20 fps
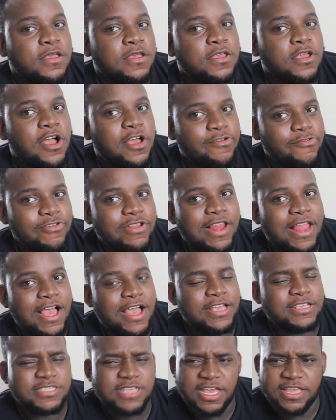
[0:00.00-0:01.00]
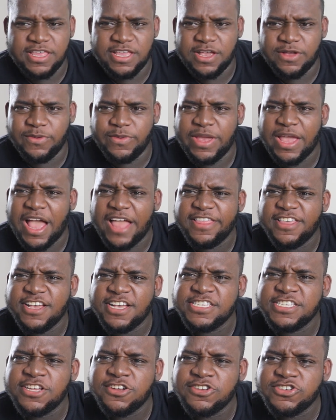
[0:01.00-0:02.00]
Y'all realize, I think, I, wait, I think I
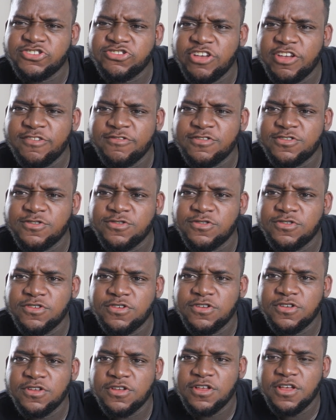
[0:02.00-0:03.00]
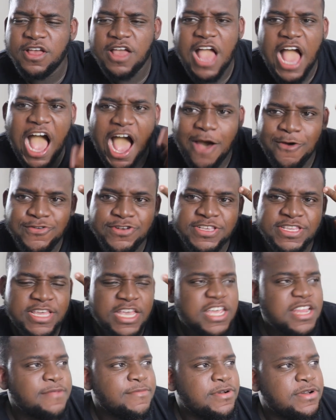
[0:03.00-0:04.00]
said on stream too. I was
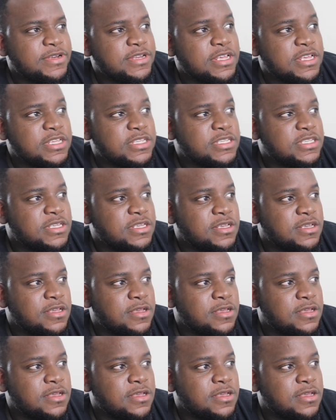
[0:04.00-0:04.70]
thinking about this.